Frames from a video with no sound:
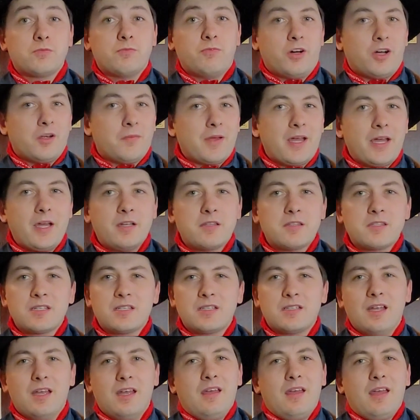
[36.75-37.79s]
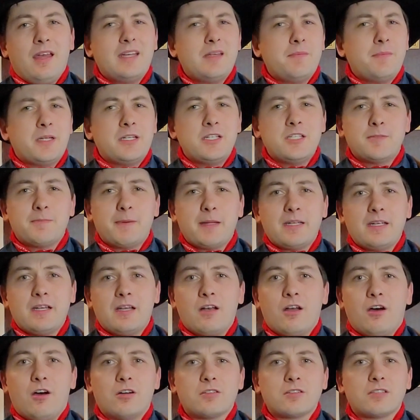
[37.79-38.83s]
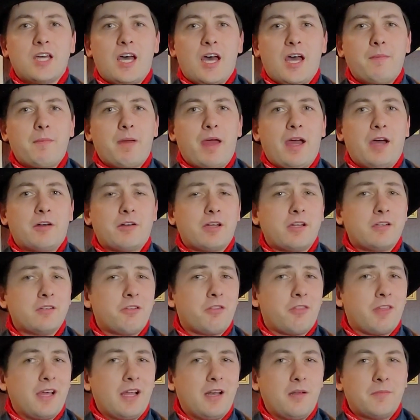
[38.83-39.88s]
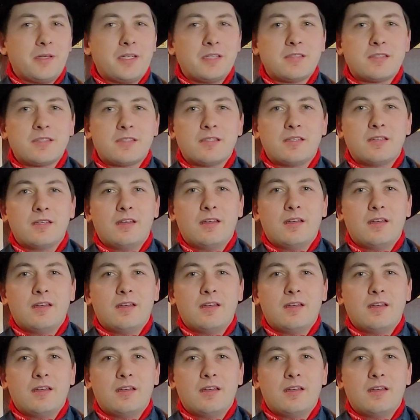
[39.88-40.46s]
farmhands, and anybody spending a long time out under the elements,